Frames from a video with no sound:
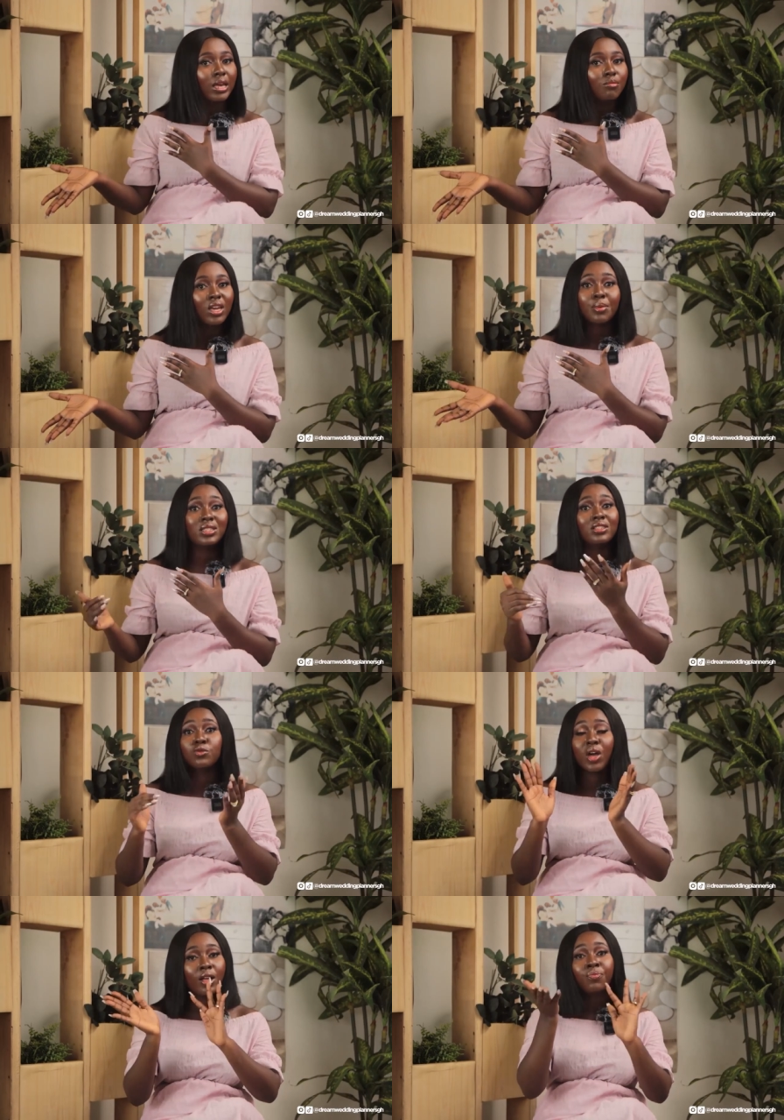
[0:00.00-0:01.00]
the makeup
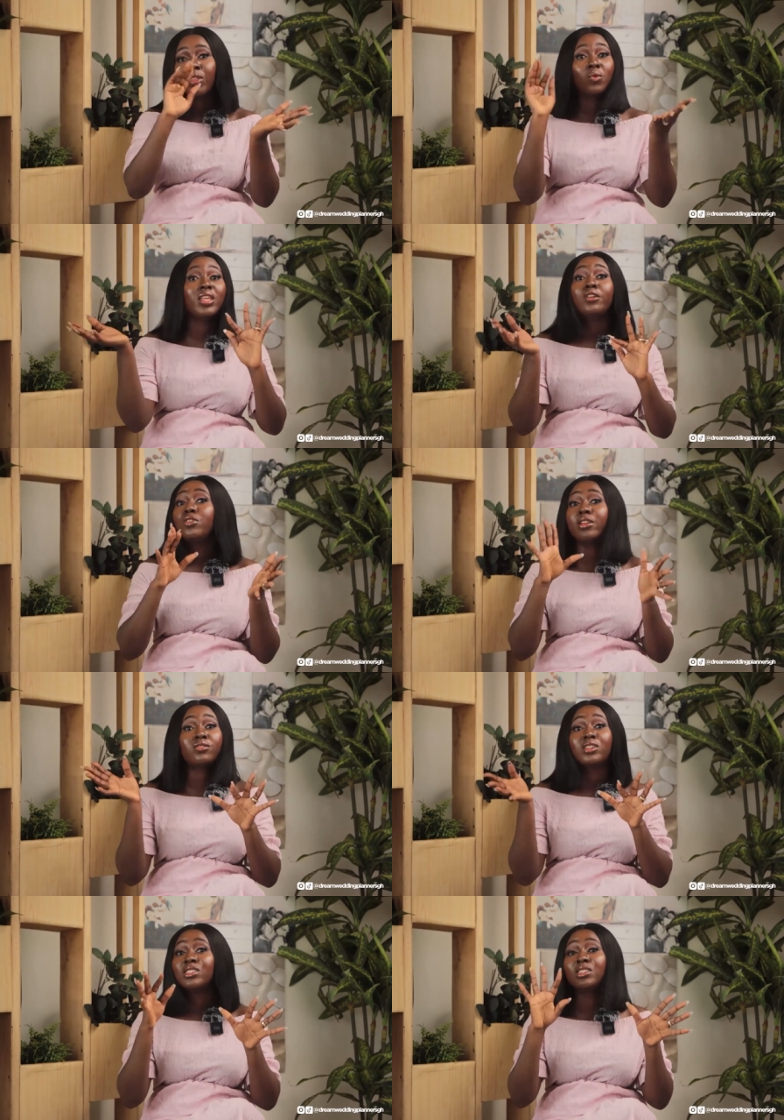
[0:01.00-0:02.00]
artists where when they are doing their
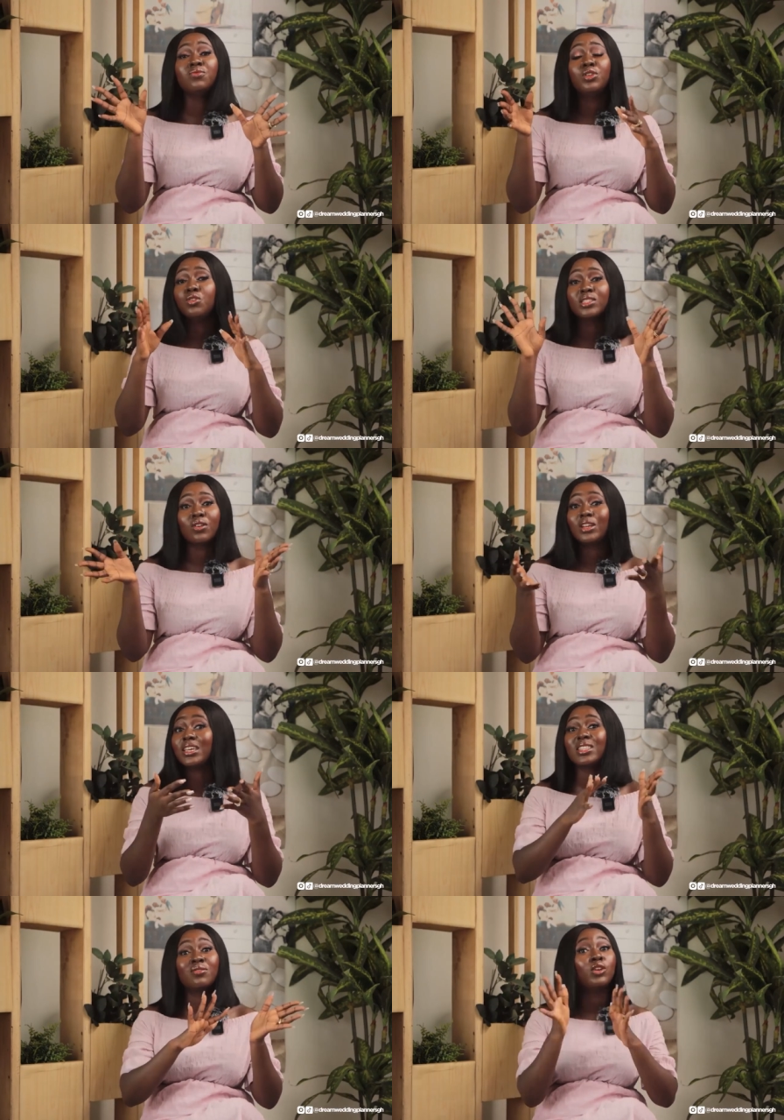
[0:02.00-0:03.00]
transition videos and all
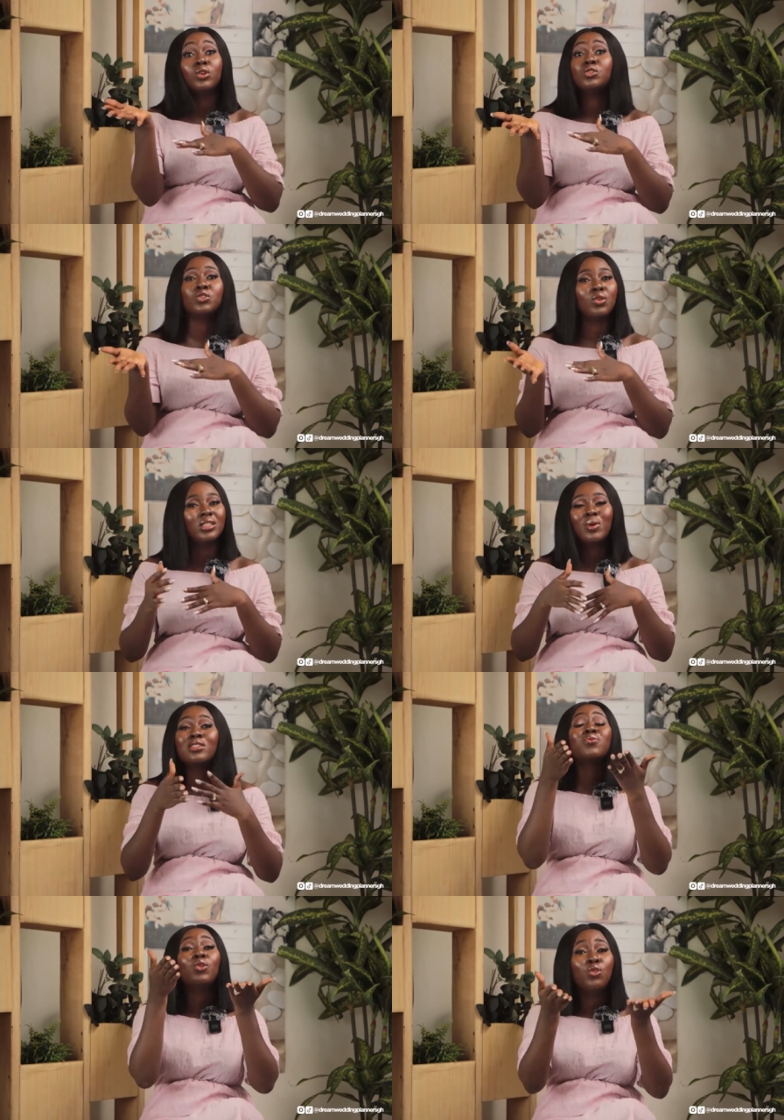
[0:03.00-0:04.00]
that stuff, they want to show it.
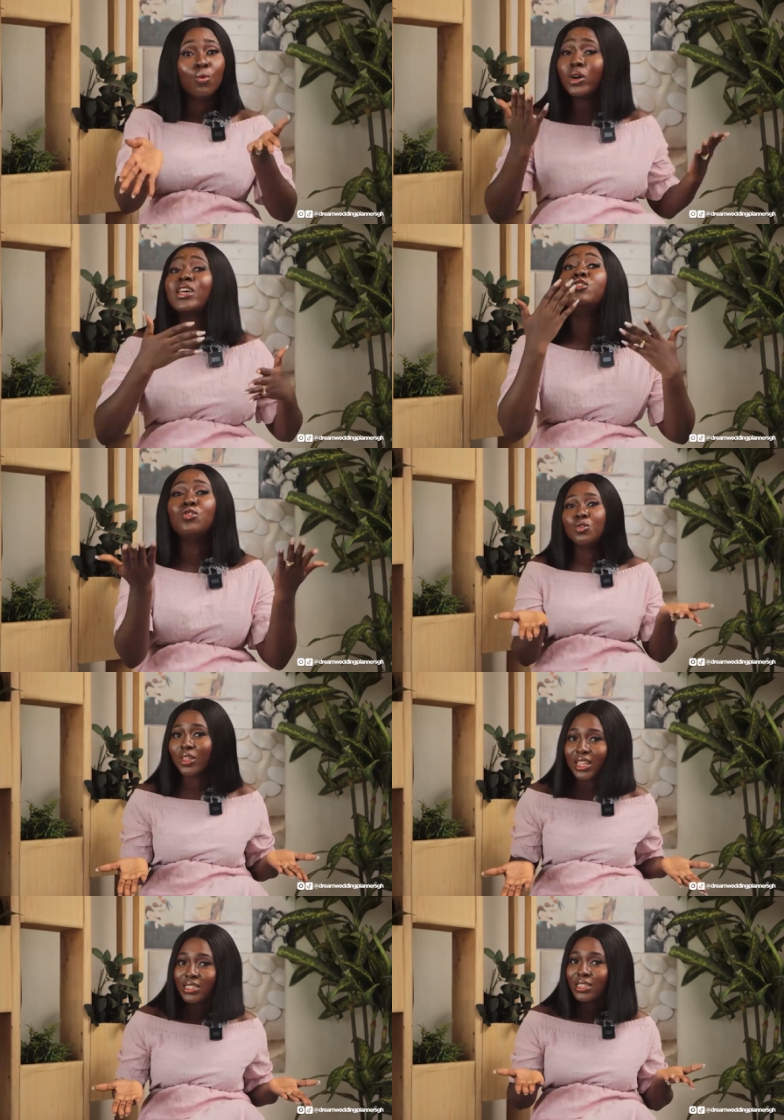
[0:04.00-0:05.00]
But for you, what are you doing
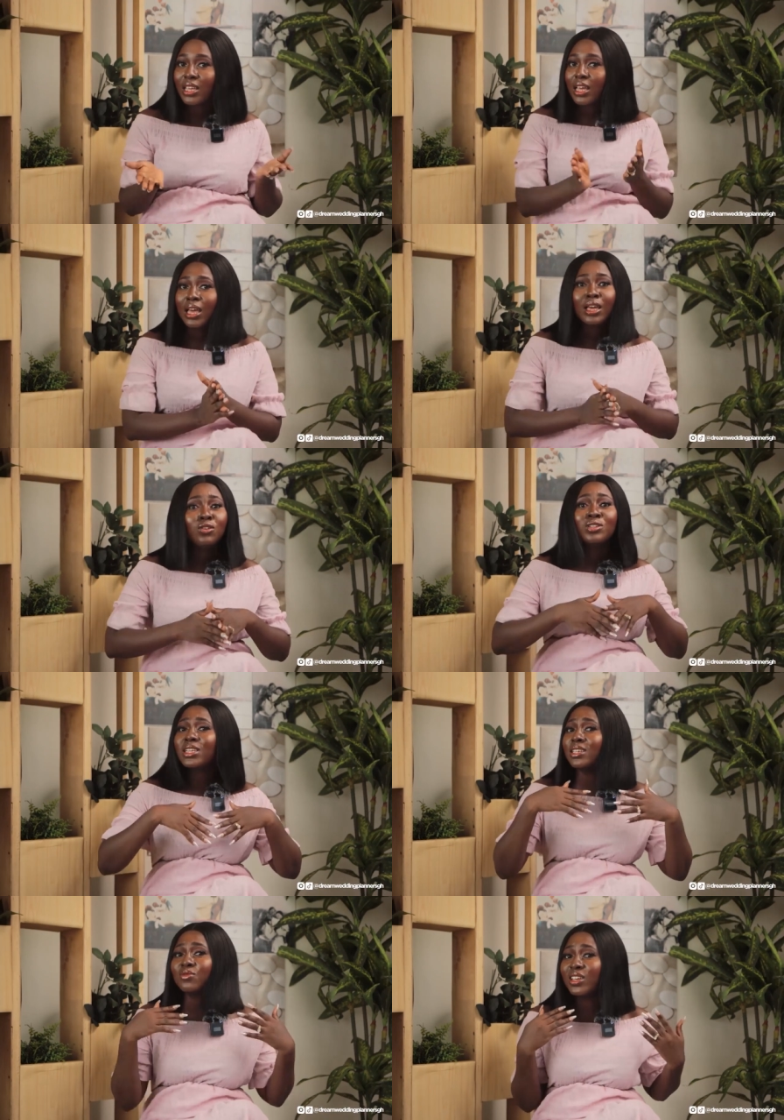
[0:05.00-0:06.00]
with it? You
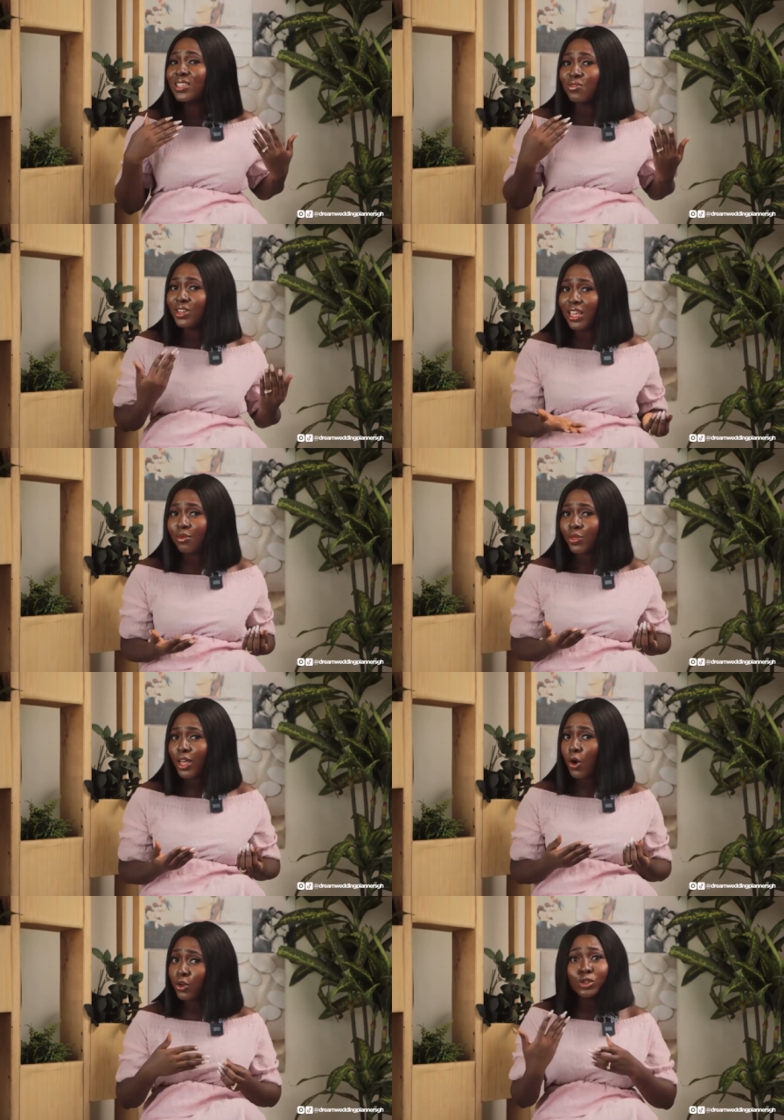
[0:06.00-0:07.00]
see this face every day
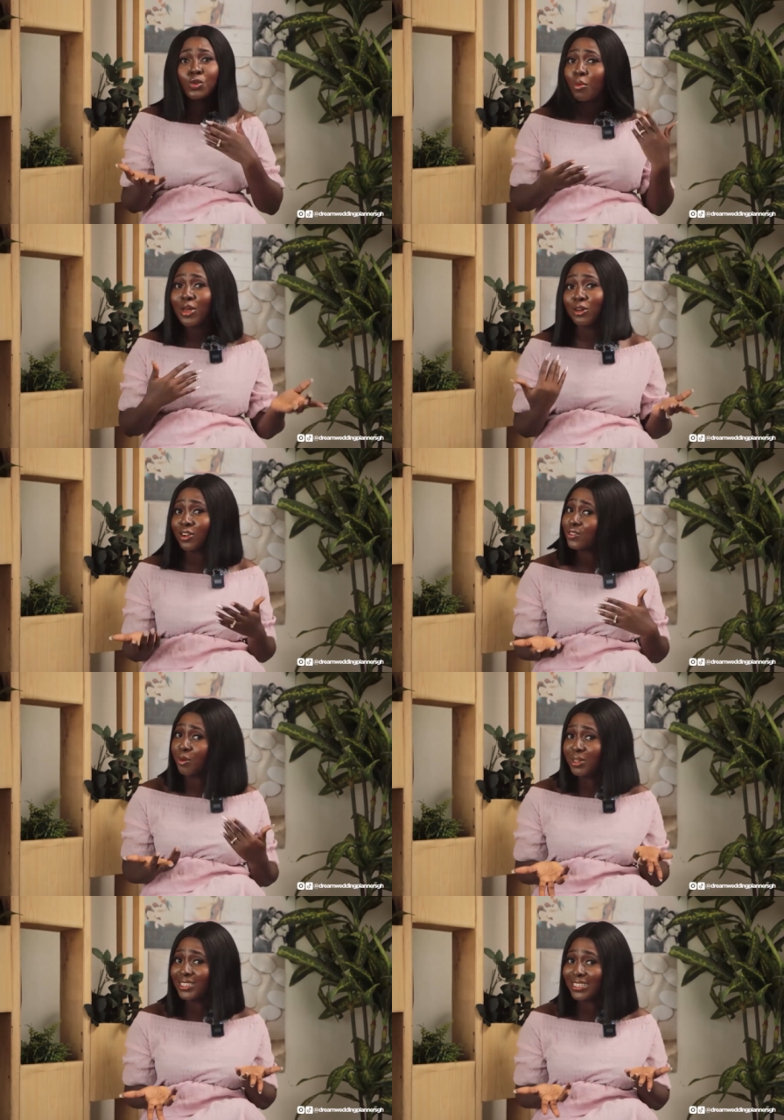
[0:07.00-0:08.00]
or you want to compare your
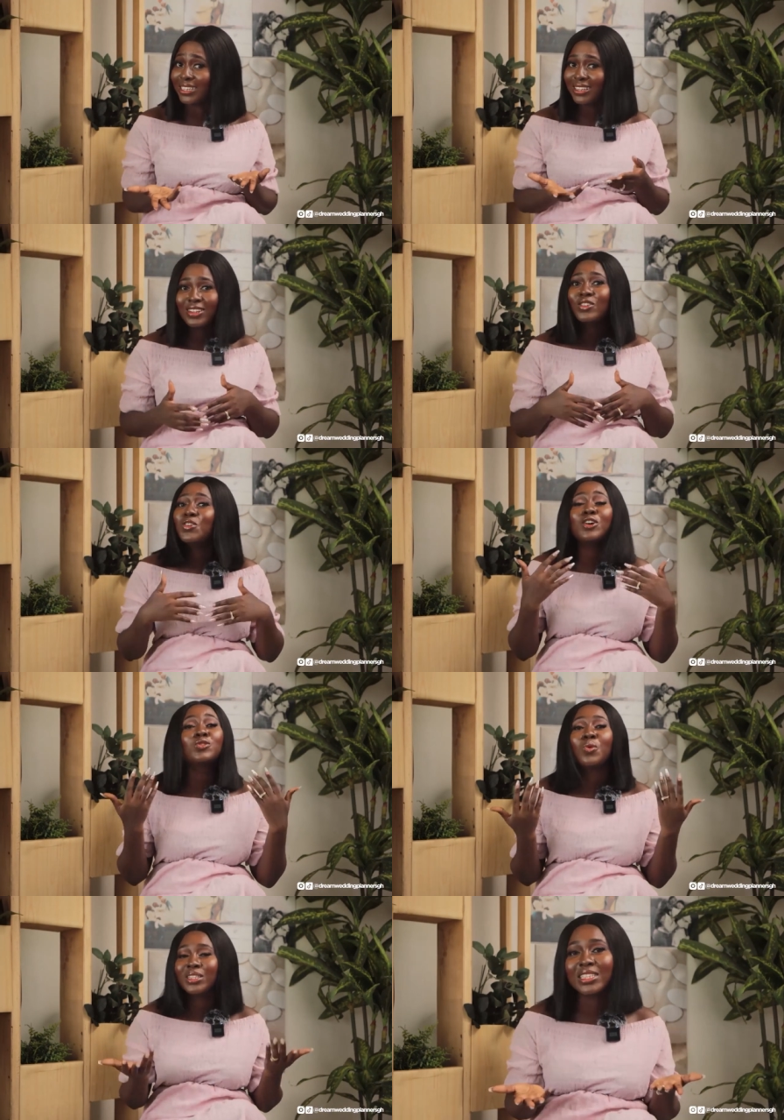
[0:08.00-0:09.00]
transformation. You
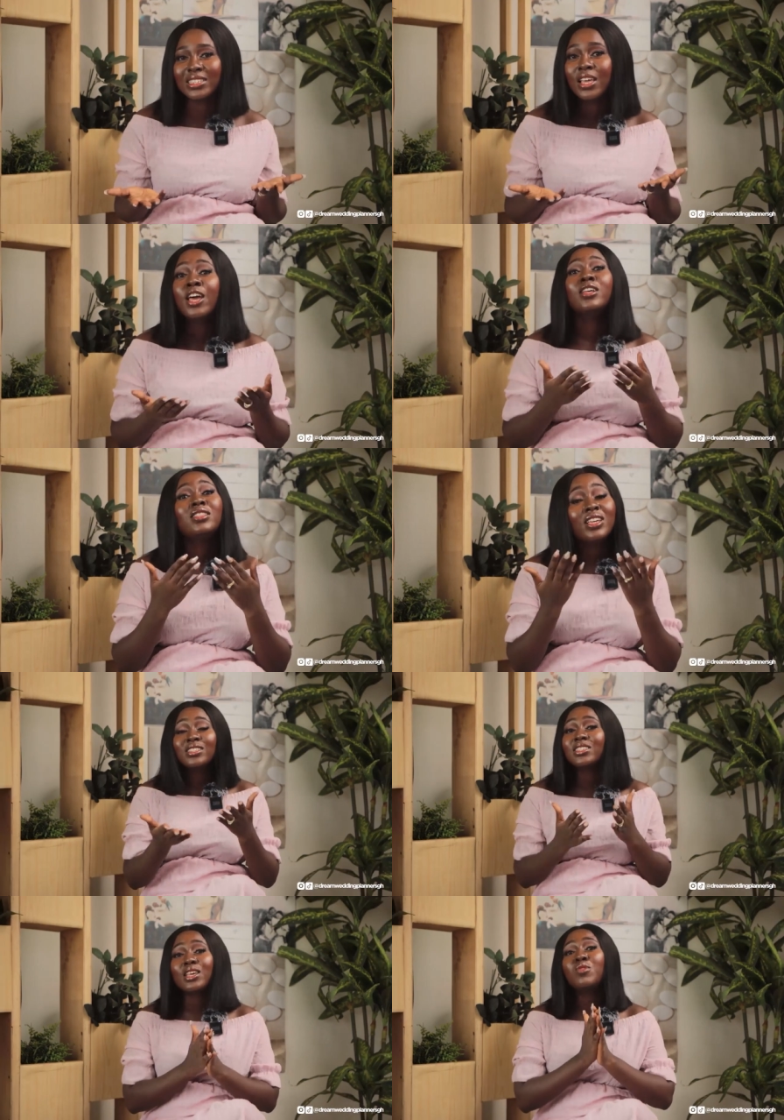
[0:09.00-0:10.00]
don't want it.
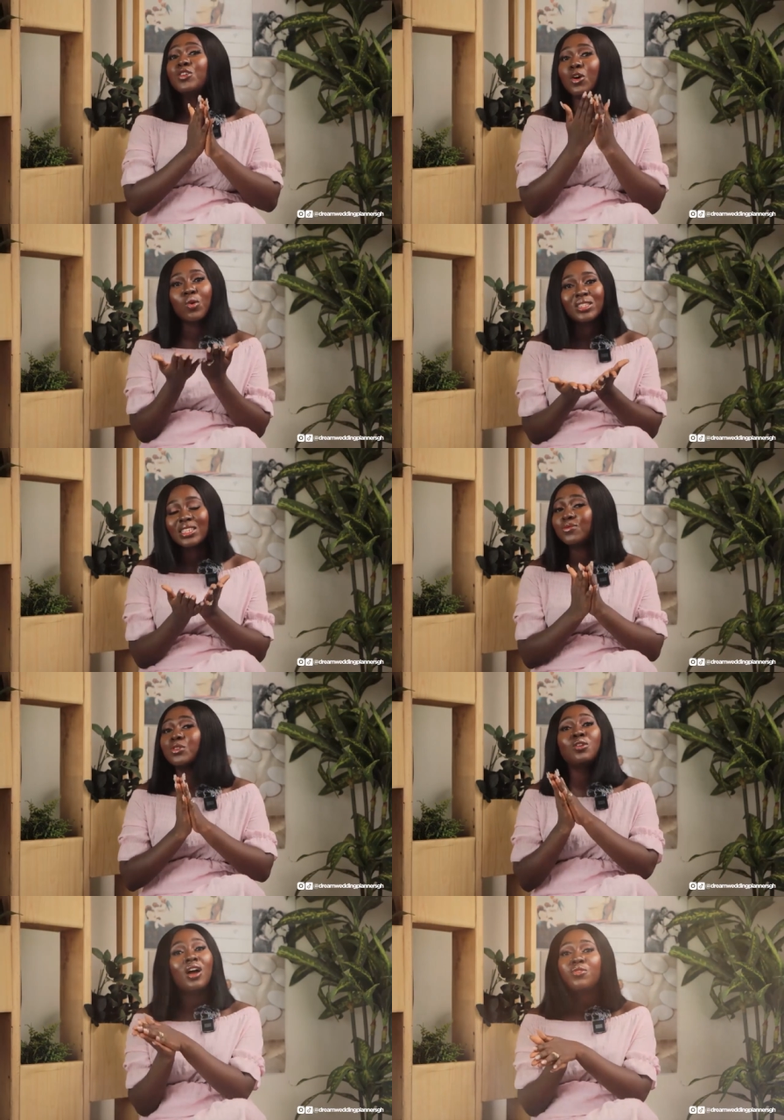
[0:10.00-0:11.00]
Just the same way you don't want it.
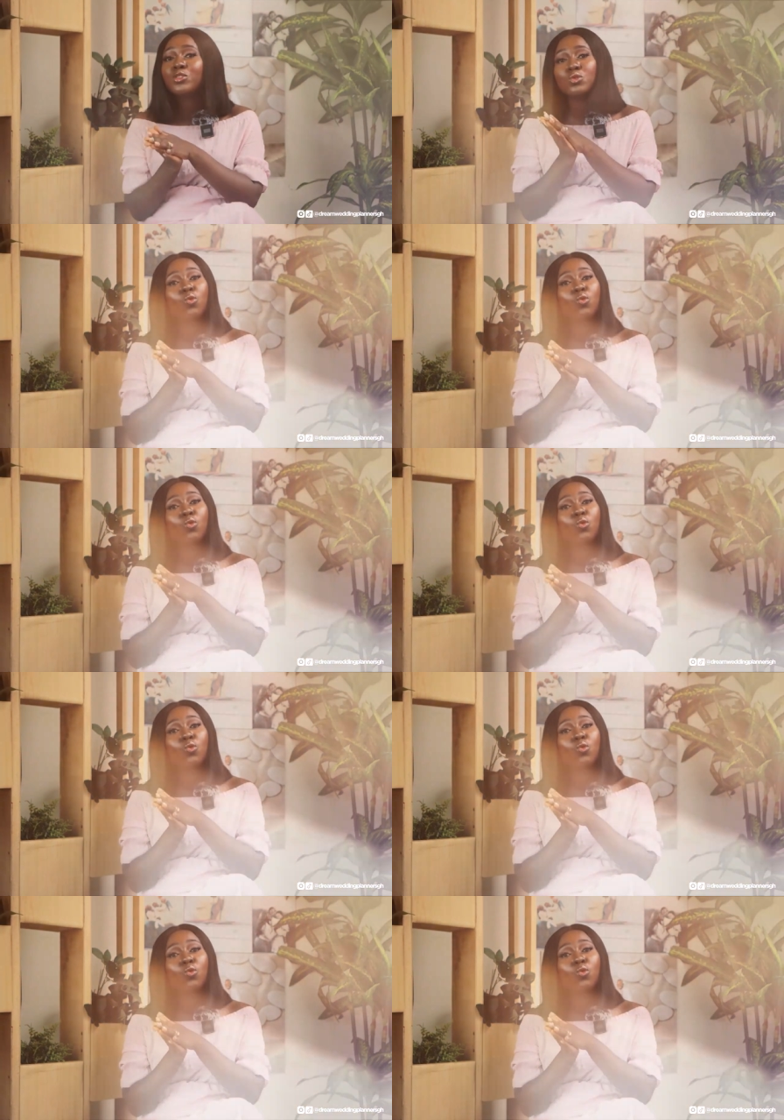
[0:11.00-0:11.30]
Photographers